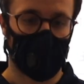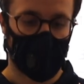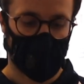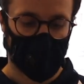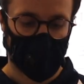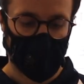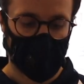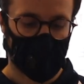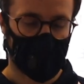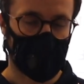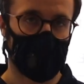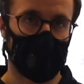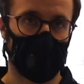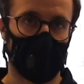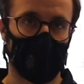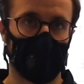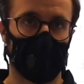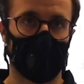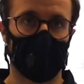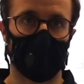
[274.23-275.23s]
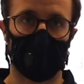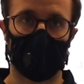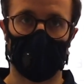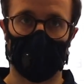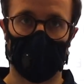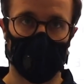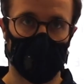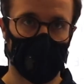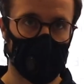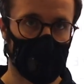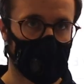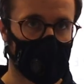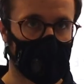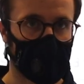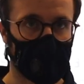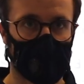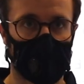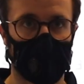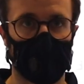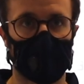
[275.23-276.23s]
assessment, joint
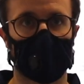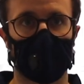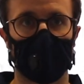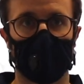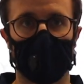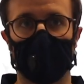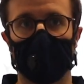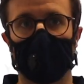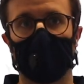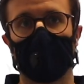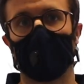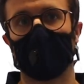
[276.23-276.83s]
assessment,